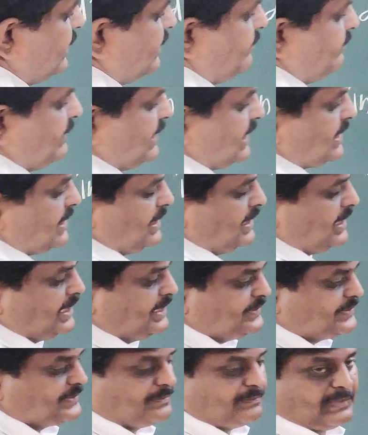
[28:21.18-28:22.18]
vector
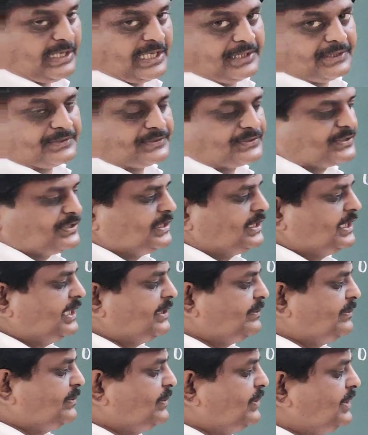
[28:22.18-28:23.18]
as minus. So
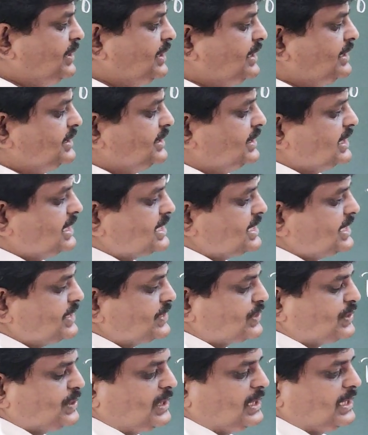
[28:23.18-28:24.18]
therefore, this
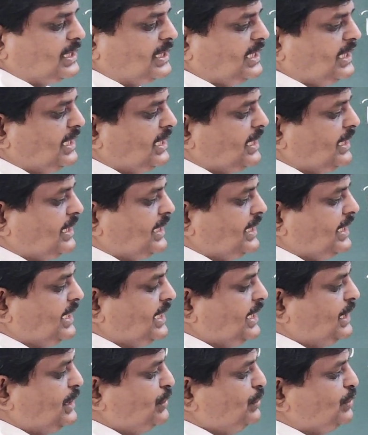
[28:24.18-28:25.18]
is called the
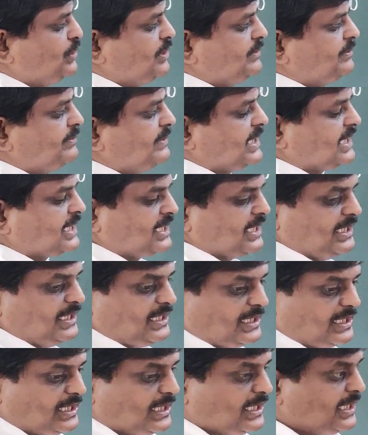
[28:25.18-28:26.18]
negative of vector
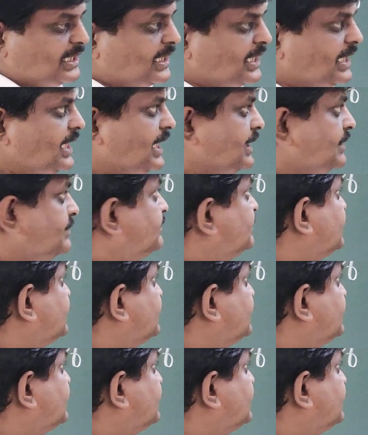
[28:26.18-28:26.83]
A.